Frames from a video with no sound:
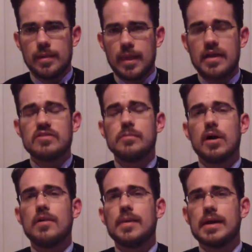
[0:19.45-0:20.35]
As a
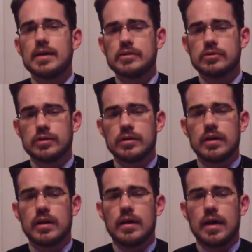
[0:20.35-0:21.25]
bar manager,
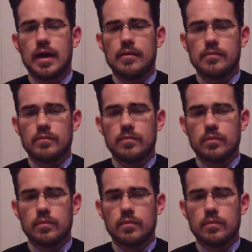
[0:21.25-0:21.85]
I'm